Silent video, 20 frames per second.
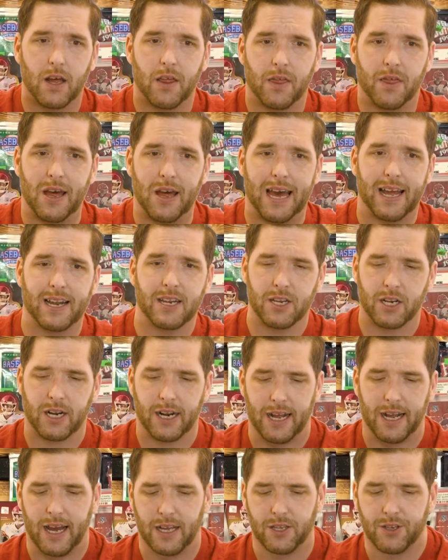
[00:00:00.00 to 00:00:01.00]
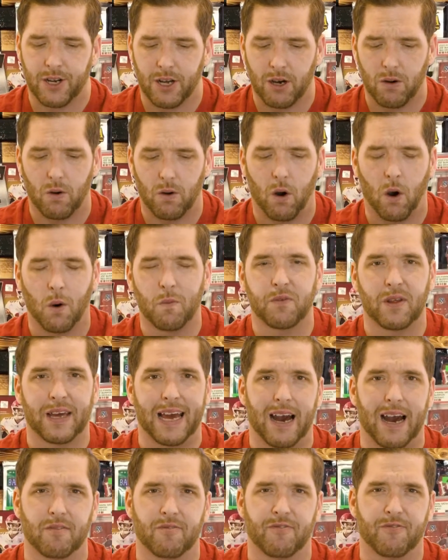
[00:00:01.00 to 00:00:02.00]
then you're going to, hopefully
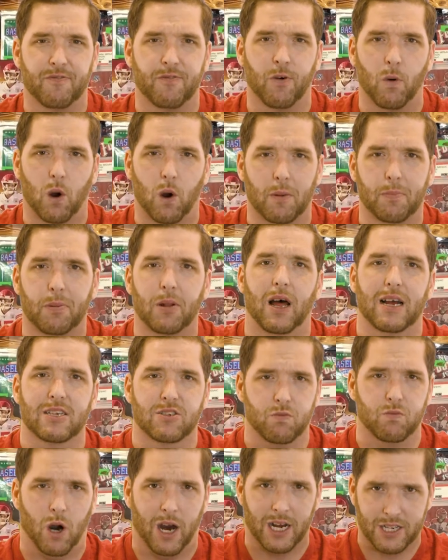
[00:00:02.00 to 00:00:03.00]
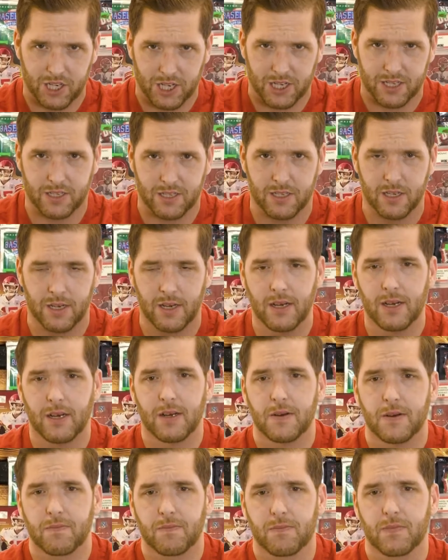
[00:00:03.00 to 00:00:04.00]
have 4+ watchers,
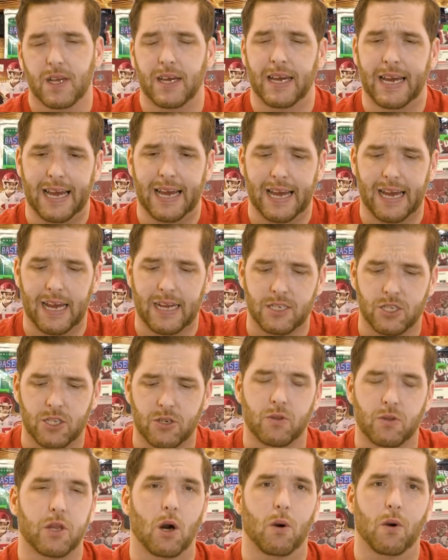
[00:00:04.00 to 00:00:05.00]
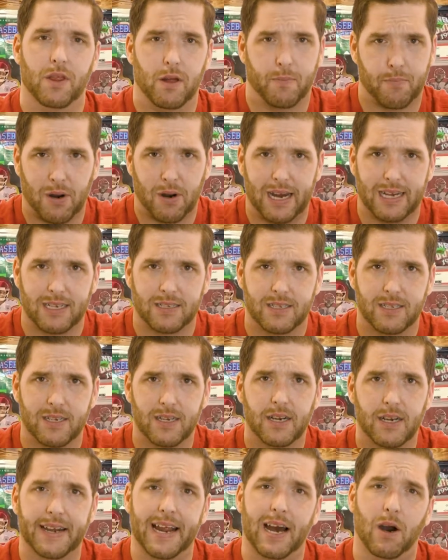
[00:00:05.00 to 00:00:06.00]
and you lower the price.
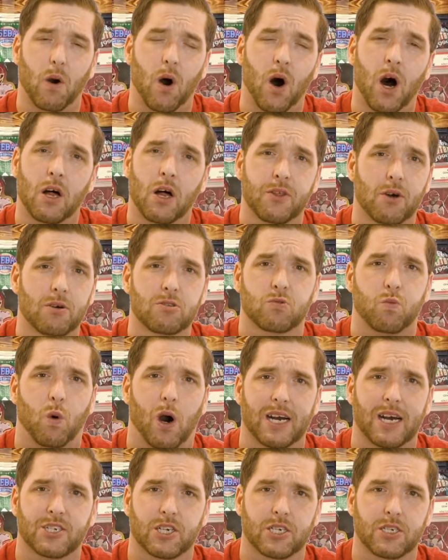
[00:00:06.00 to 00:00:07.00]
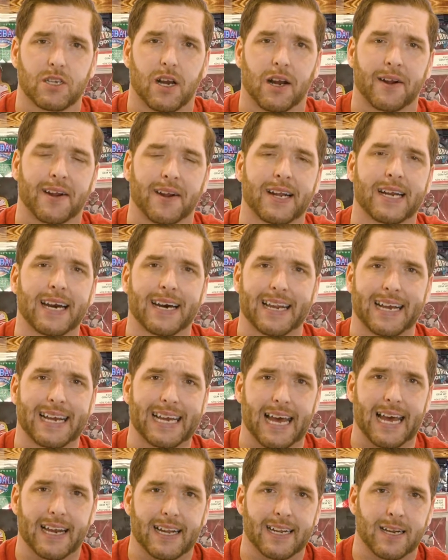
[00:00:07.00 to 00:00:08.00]
Now, all those watchers are going to
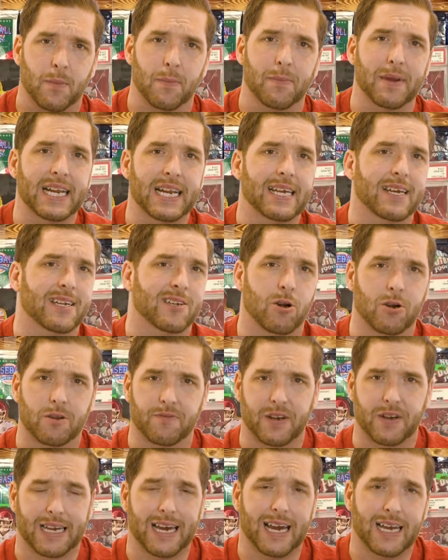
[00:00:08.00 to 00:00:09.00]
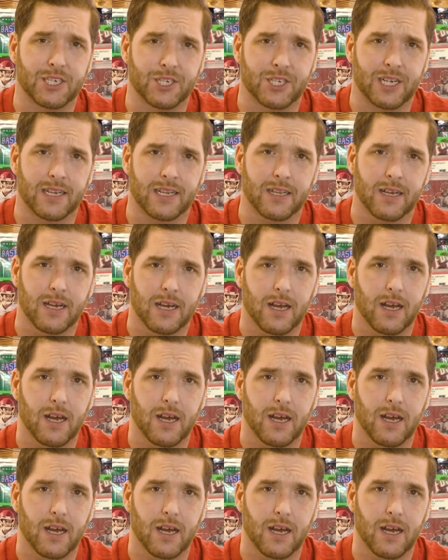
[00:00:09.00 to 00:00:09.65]
get an immediate notification